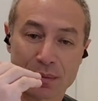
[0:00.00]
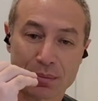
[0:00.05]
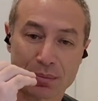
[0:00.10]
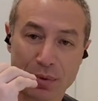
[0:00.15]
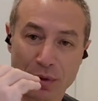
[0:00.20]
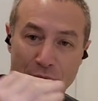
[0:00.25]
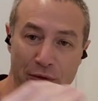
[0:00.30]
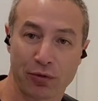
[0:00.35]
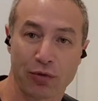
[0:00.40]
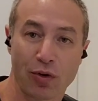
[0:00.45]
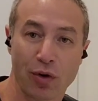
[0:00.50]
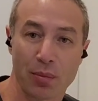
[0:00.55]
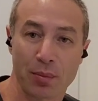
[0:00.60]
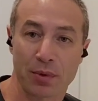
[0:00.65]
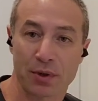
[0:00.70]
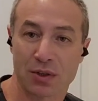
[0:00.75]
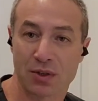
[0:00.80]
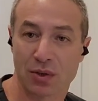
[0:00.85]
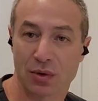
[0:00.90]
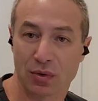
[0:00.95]

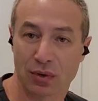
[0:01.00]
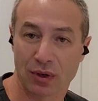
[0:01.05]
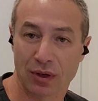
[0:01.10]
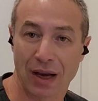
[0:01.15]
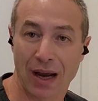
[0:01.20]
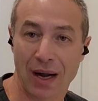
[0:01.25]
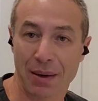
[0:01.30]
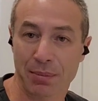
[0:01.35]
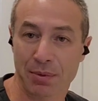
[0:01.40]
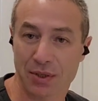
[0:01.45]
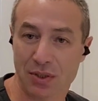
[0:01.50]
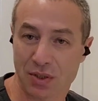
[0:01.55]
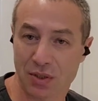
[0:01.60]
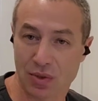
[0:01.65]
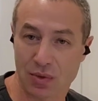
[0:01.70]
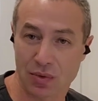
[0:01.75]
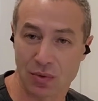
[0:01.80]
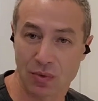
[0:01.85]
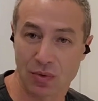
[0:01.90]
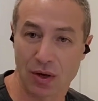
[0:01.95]
performance on carpet,
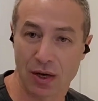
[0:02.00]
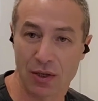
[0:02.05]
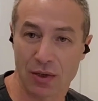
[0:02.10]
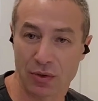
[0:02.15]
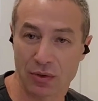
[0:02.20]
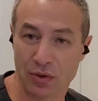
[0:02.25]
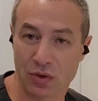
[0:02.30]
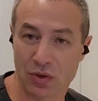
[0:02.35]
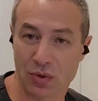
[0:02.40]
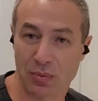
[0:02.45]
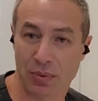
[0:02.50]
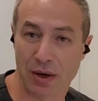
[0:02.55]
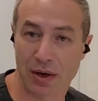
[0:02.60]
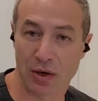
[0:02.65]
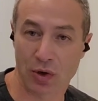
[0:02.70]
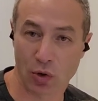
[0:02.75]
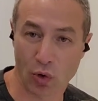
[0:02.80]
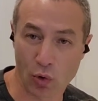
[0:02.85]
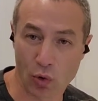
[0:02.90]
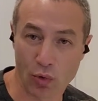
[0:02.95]
so I don't need to buy a
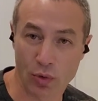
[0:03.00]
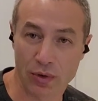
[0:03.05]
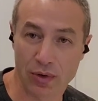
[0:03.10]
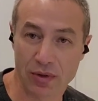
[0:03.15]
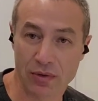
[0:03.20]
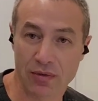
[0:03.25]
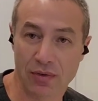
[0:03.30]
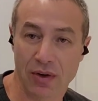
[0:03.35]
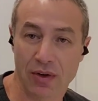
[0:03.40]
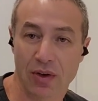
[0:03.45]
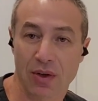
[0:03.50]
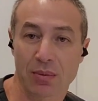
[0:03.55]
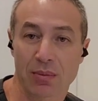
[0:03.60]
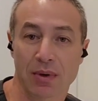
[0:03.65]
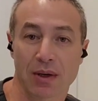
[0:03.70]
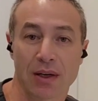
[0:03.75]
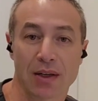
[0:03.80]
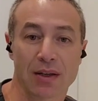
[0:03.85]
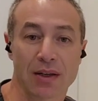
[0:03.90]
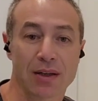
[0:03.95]
corded vacuum
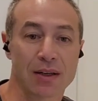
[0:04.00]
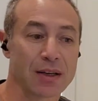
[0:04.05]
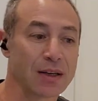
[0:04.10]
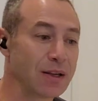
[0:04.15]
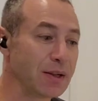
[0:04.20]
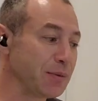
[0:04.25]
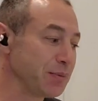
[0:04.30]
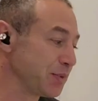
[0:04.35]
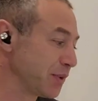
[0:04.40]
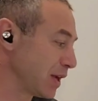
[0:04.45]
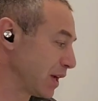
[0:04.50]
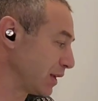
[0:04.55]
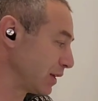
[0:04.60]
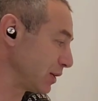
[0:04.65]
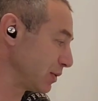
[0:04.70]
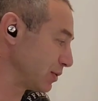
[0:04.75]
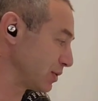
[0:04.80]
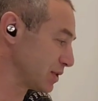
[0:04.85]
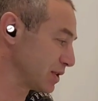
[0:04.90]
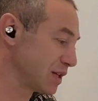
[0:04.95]
cleaner. And I
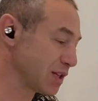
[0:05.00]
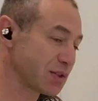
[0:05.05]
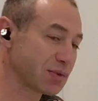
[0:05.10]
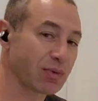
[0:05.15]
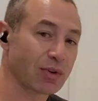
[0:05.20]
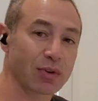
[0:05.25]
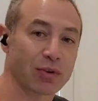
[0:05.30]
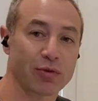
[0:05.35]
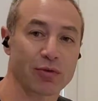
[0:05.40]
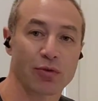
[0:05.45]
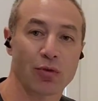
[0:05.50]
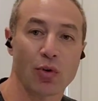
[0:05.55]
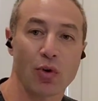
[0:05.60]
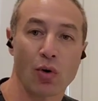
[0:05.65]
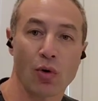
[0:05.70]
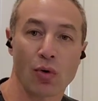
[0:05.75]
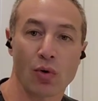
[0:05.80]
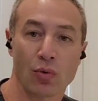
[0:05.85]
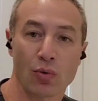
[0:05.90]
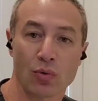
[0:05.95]
use this one for
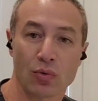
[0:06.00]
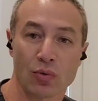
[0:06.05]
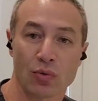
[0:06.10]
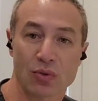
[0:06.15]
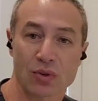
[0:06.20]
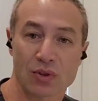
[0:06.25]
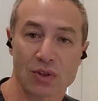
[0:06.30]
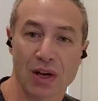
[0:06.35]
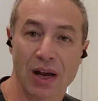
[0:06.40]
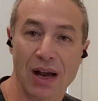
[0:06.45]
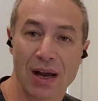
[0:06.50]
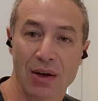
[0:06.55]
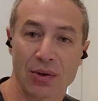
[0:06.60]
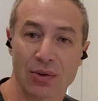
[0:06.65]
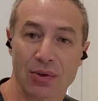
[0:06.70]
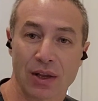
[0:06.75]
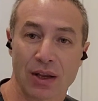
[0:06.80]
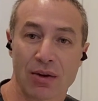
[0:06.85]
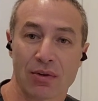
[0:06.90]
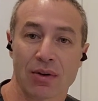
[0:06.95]
all tiled
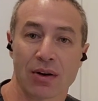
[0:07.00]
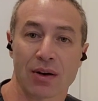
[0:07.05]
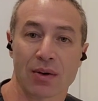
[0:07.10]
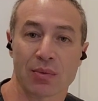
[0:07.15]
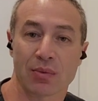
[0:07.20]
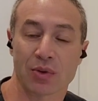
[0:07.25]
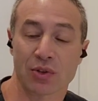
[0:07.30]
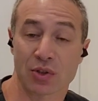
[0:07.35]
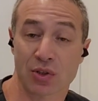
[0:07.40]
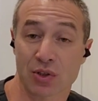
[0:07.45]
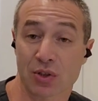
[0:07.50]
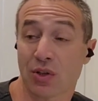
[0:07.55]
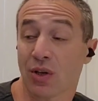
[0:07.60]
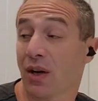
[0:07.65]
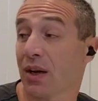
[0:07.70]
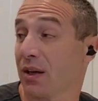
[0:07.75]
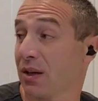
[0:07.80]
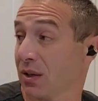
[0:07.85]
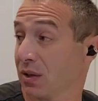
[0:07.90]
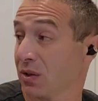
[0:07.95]
area, which
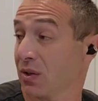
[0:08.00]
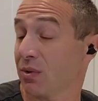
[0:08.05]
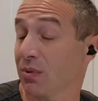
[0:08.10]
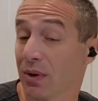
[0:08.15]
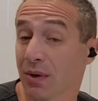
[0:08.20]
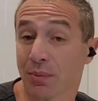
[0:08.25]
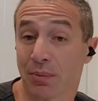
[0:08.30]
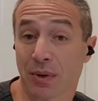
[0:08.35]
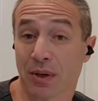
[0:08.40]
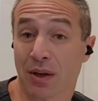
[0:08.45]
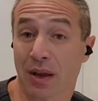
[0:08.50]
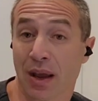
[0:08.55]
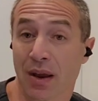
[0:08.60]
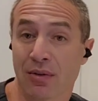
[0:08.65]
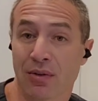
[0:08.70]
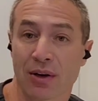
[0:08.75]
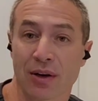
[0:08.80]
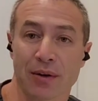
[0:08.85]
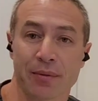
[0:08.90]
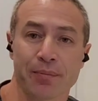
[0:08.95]
is quite a big
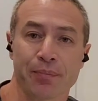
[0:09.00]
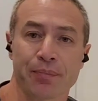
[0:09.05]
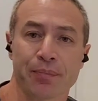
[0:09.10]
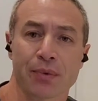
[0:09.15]
area.